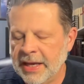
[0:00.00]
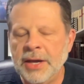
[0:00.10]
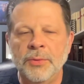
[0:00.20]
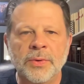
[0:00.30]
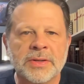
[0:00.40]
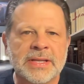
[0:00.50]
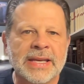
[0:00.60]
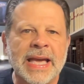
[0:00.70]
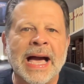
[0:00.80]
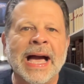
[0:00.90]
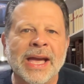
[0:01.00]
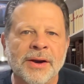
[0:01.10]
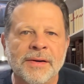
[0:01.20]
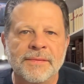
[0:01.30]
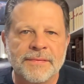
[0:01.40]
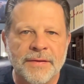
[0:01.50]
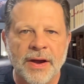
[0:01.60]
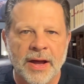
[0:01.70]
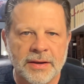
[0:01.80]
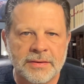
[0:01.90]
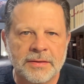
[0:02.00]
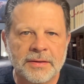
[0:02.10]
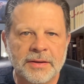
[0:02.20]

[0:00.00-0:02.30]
it was the guy up front